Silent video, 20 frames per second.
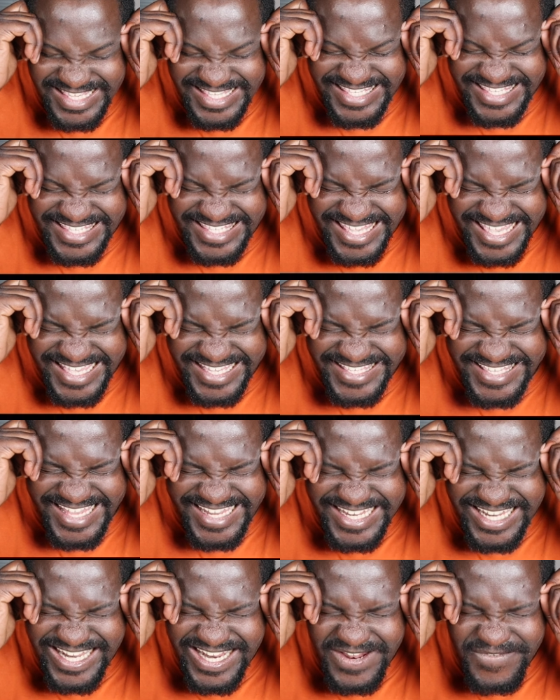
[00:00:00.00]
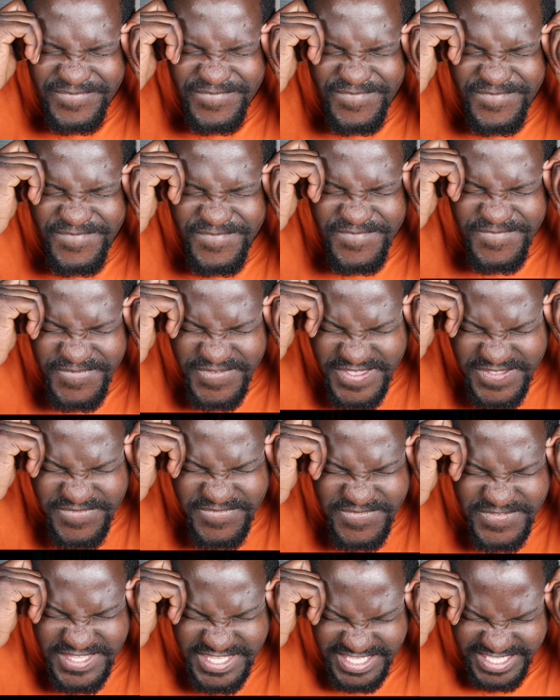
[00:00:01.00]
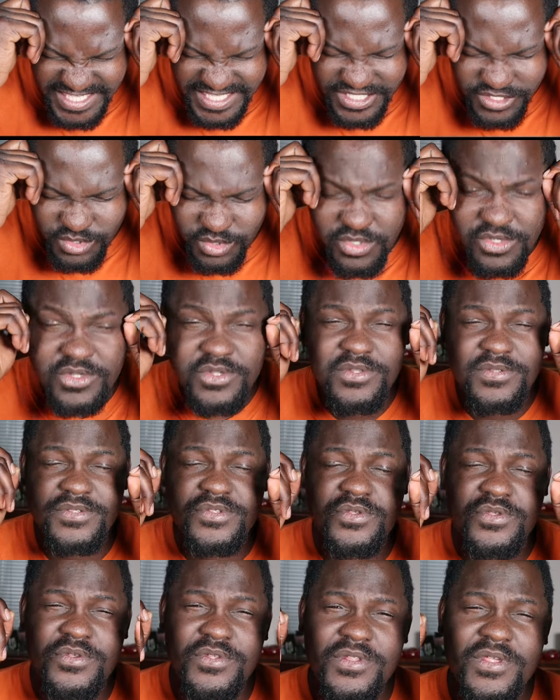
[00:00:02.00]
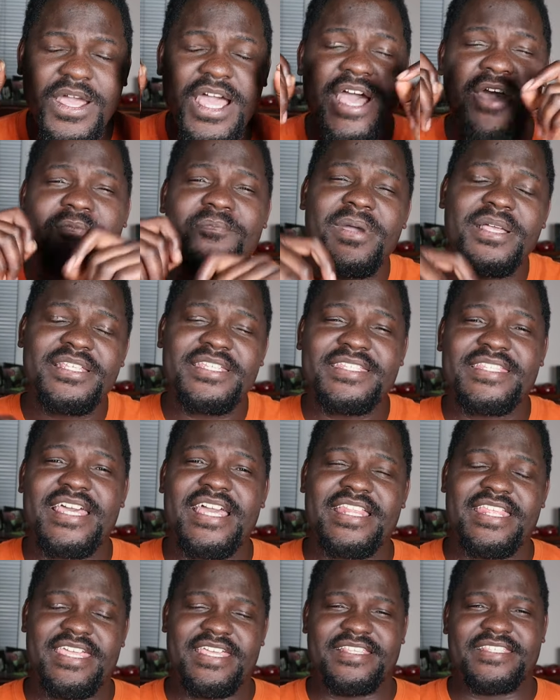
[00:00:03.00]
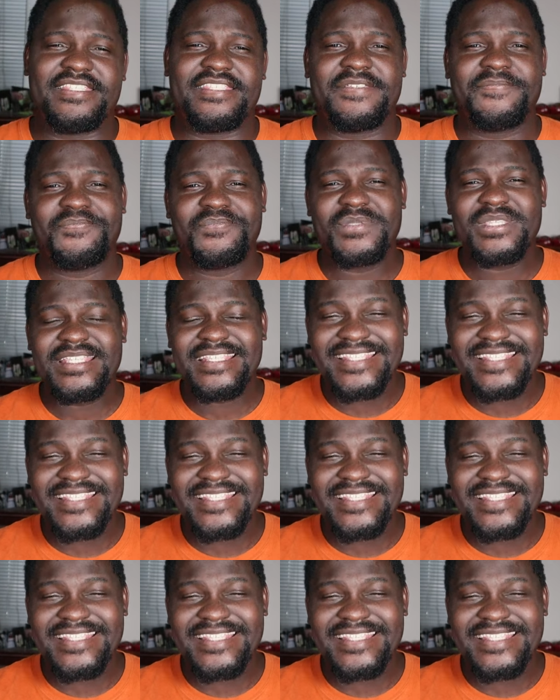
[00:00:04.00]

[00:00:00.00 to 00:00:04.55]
650. Do you, do you know how much that is?